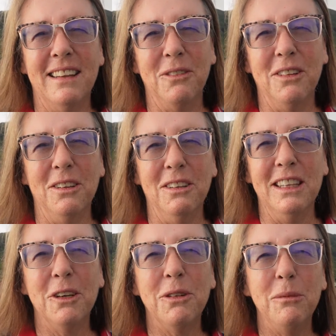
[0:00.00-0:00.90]
They were a little
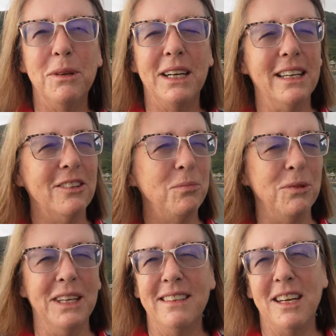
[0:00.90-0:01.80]
leery, but I
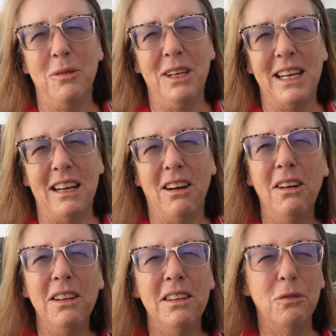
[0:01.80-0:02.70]
explained how we had
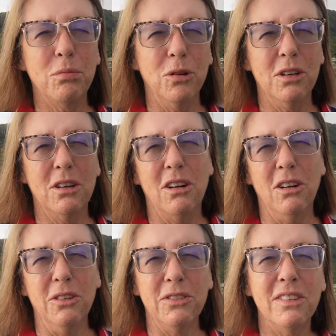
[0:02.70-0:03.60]
all of this
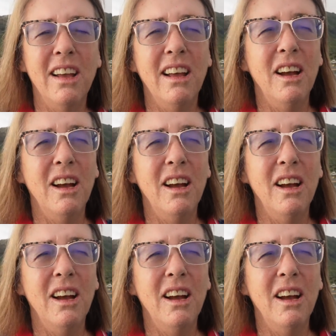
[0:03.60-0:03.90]
protocols,